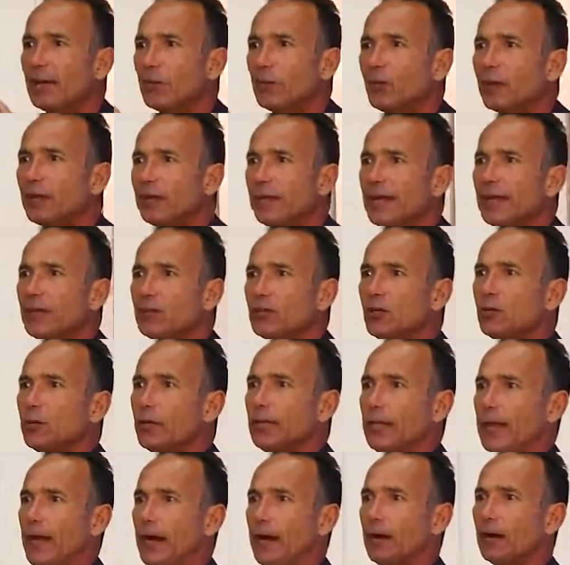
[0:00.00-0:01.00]
and what are they
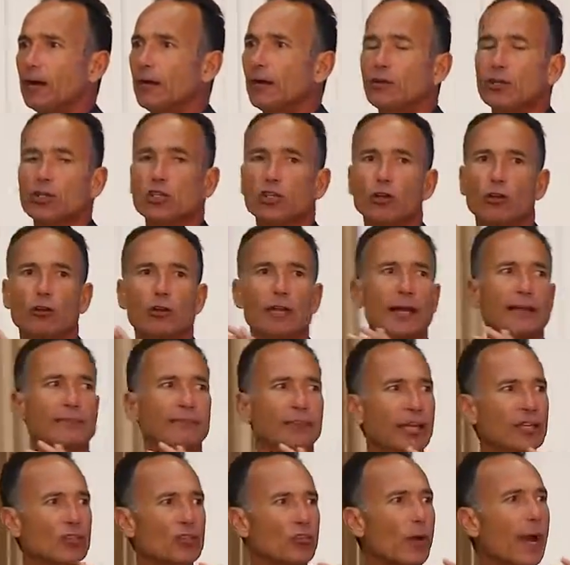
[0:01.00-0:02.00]
doing there? Sure enough,
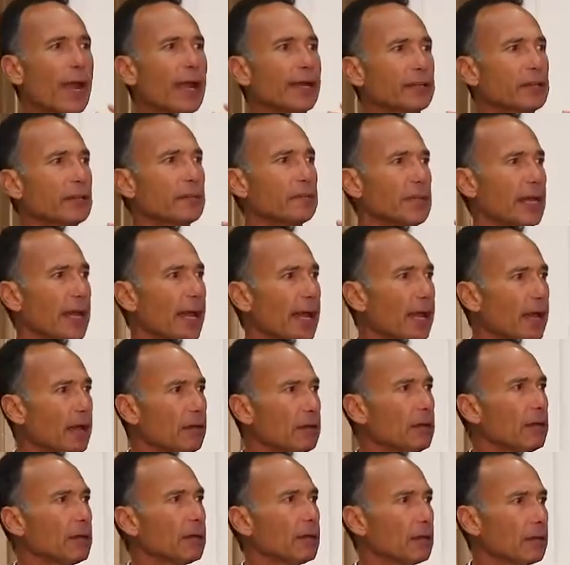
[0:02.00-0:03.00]
I tracked them
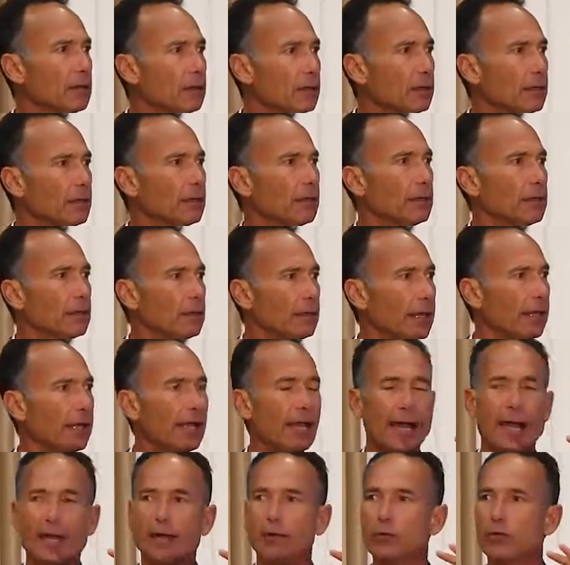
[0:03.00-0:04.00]
down and
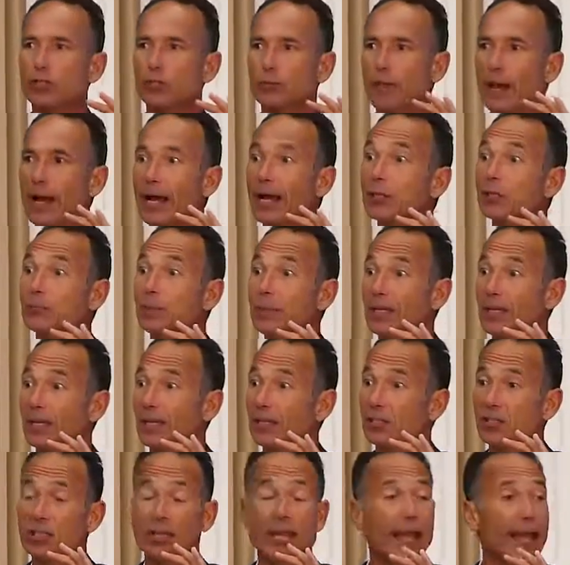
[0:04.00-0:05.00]
got a response
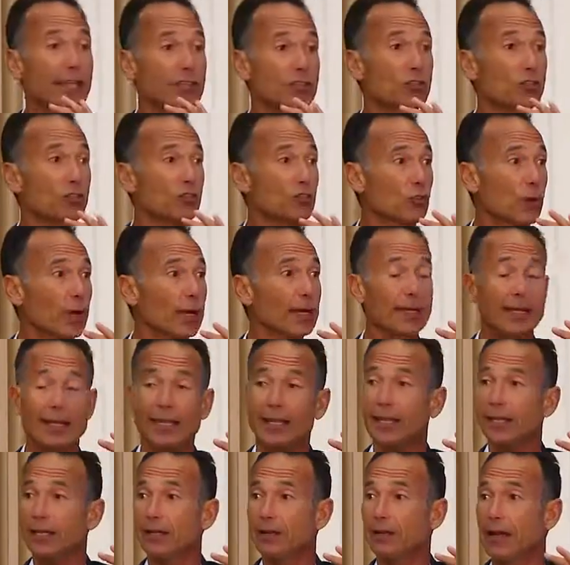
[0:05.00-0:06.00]
because, yes, they're trying to
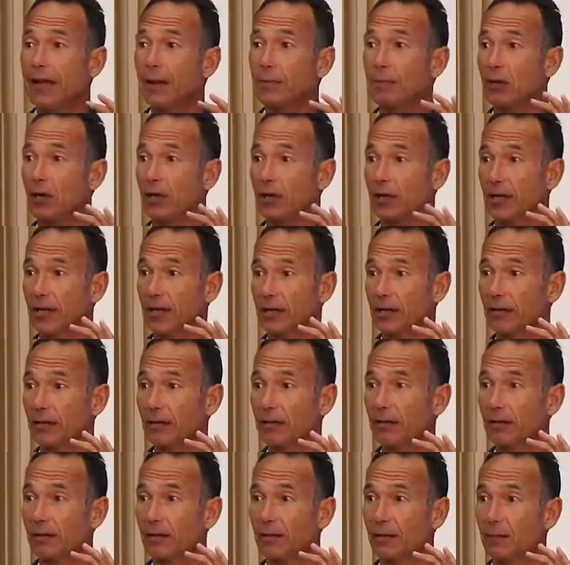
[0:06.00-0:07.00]
get into that market,
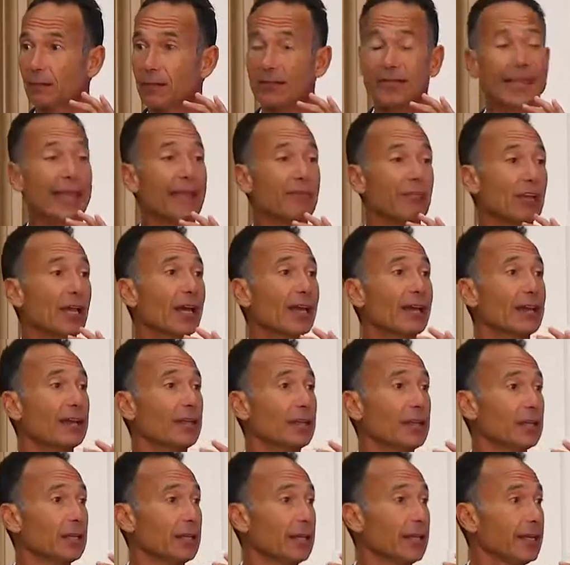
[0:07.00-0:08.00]
but they haven't got
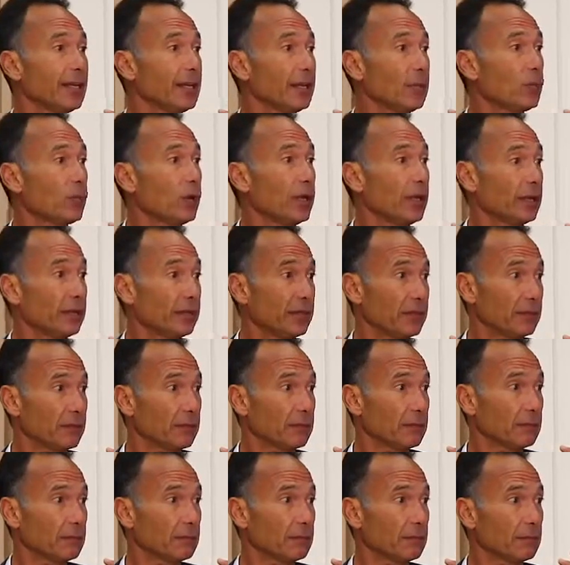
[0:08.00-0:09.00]
anything to get in it with.
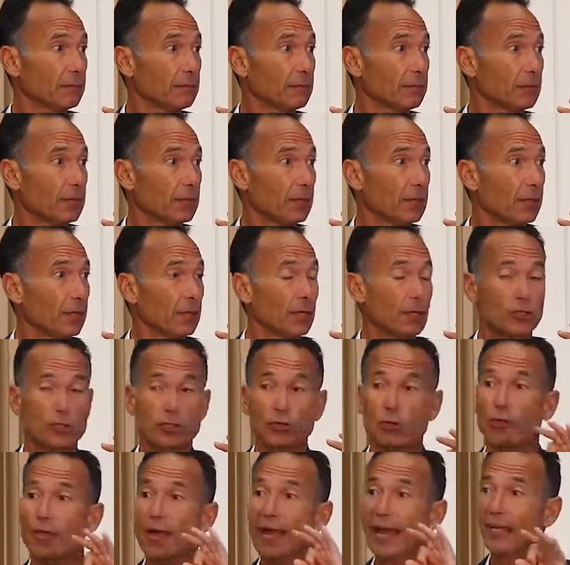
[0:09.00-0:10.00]

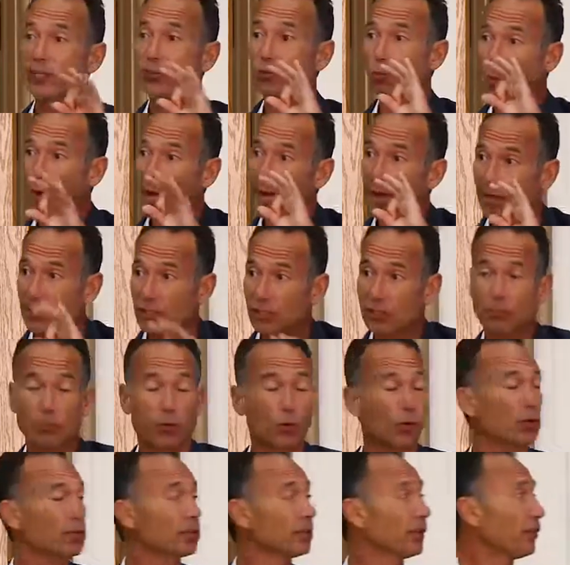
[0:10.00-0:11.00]
So that's why it's
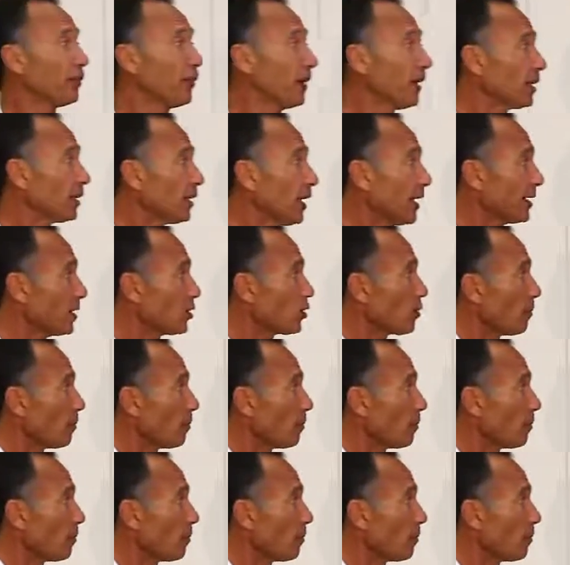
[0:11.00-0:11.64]
important to think like your